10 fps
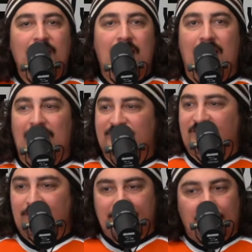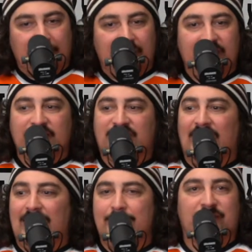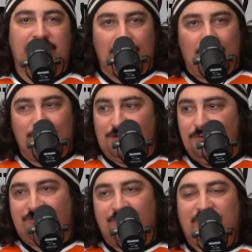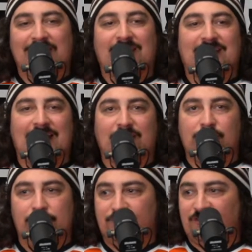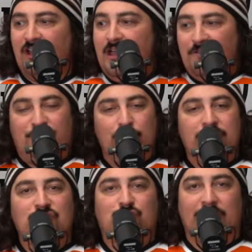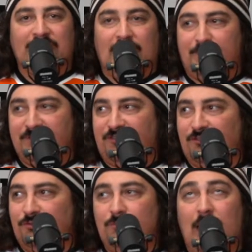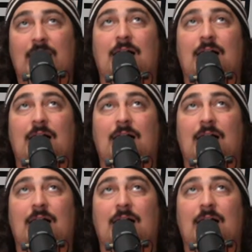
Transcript: It's going to be a really good time. You get an all-inclusive ticket that includes food and drink up and through